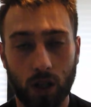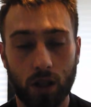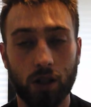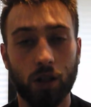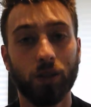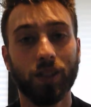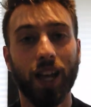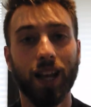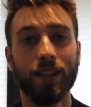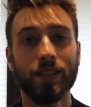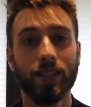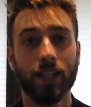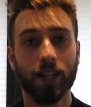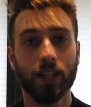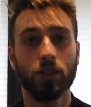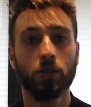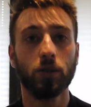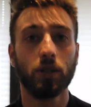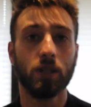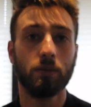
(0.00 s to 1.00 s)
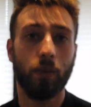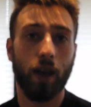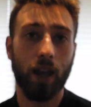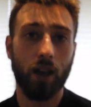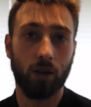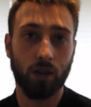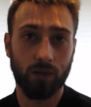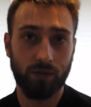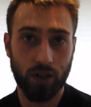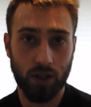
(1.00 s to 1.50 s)
So Dan said he took his
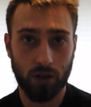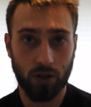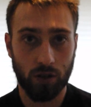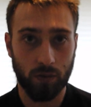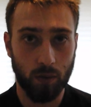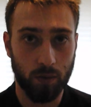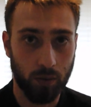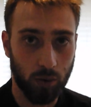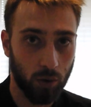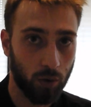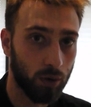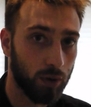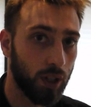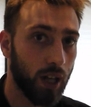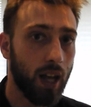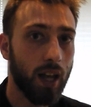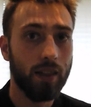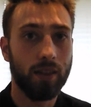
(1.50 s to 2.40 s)
mate on a fishing trip abroad.